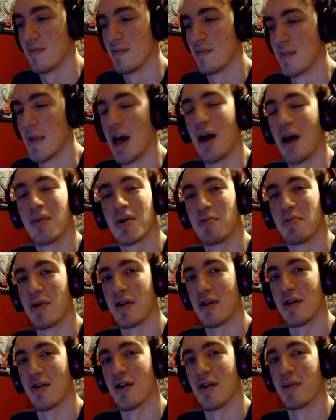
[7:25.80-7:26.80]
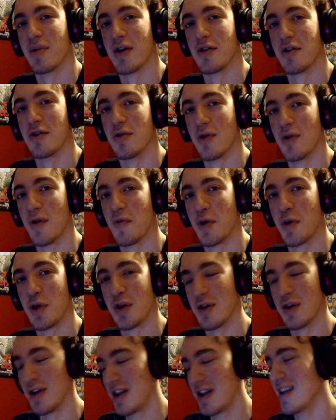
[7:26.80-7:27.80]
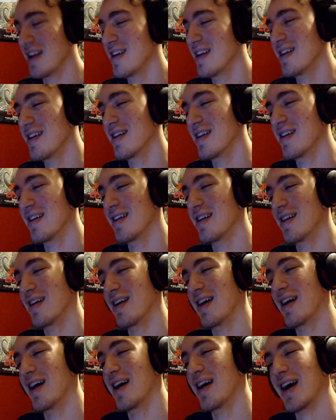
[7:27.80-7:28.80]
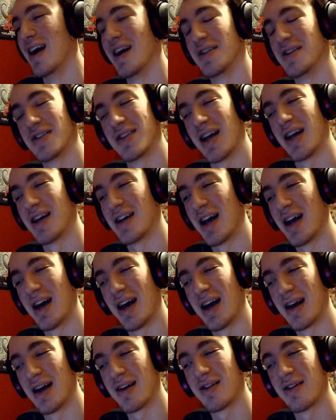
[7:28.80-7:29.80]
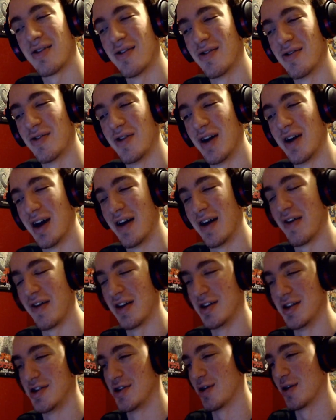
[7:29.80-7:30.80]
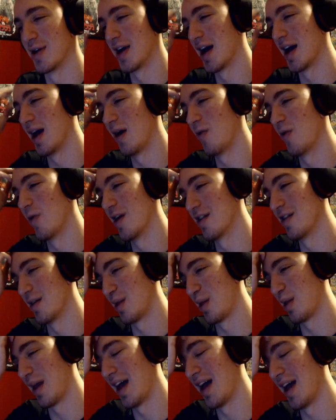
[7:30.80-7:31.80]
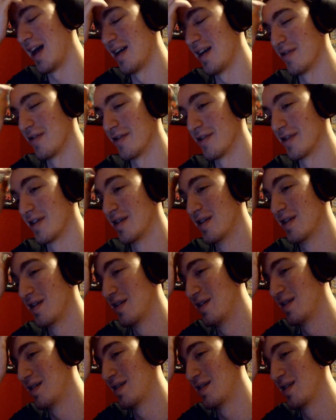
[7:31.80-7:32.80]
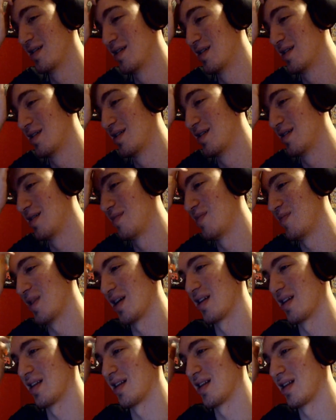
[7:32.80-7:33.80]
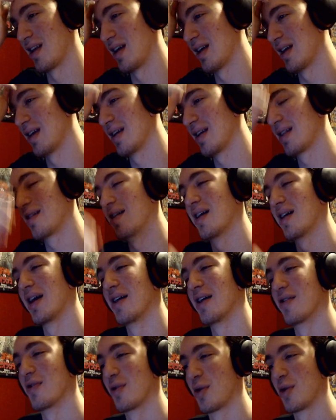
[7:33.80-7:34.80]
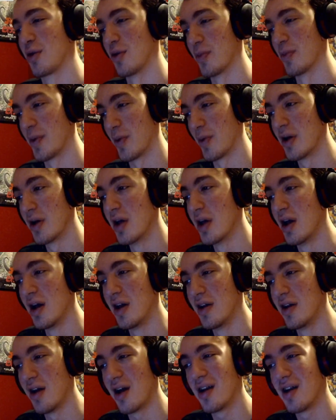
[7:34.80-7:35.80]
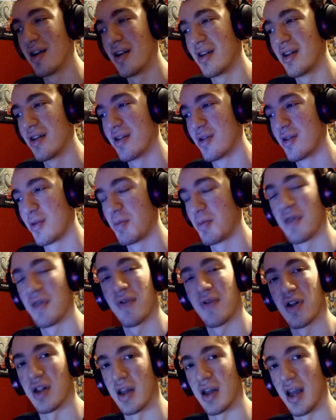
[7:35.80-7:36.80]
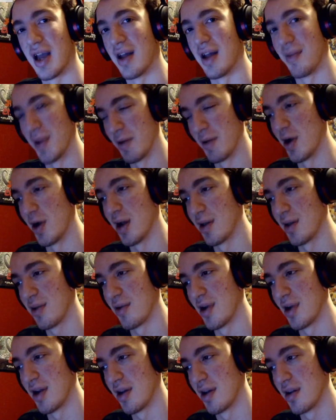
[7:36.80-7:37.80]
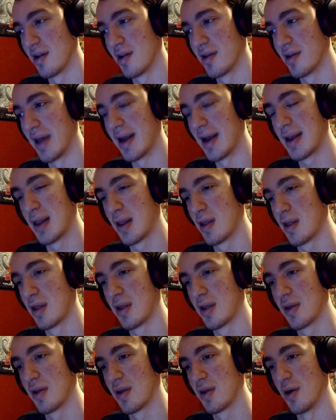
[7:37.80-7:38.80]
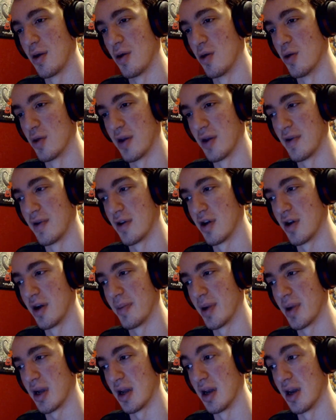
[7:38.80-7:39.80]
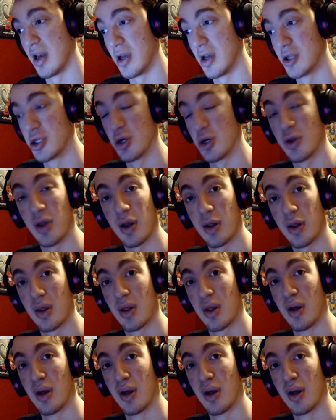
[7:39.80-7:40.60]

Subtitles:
I'm complaining a lot, but I do love this series. I don't know if I enjoy how well it's handled, because it's not handled super well. Not specifically anime wise, right? That's a whole different topic. And should this